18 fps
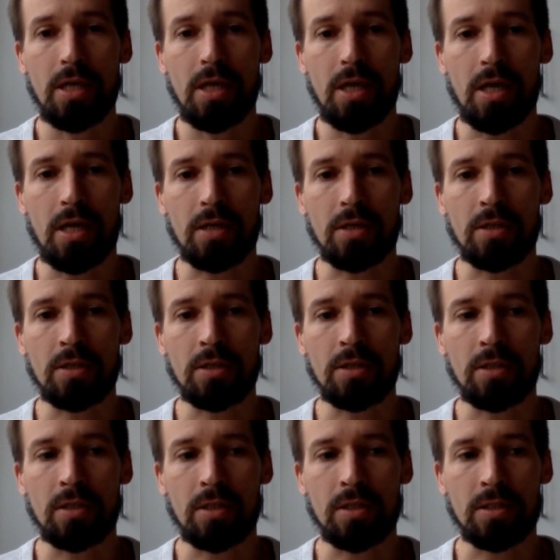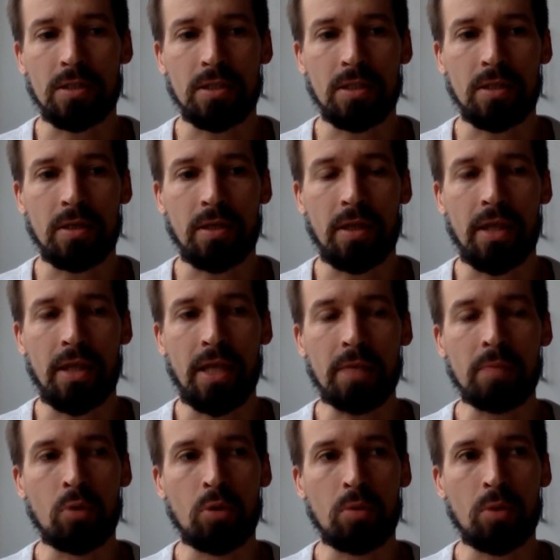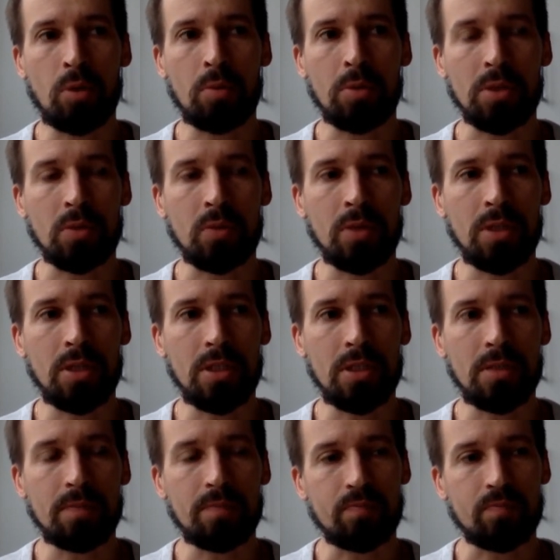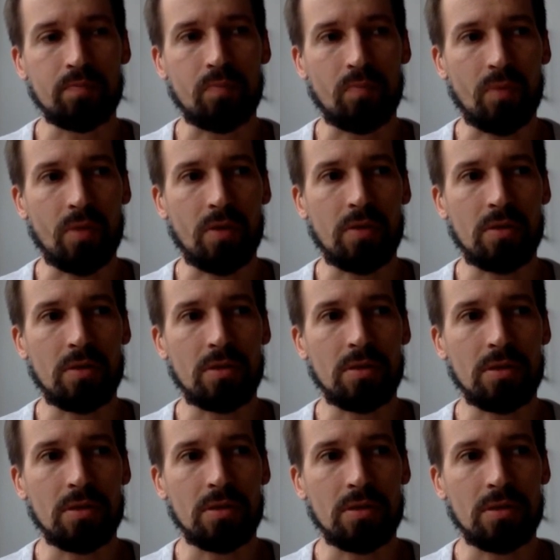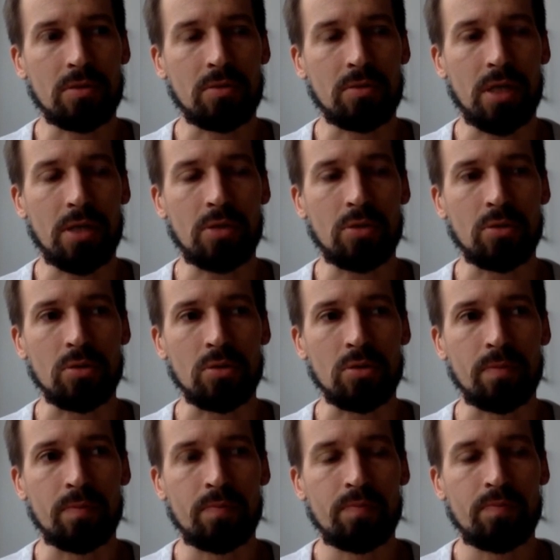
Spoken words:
And as that moment, we try to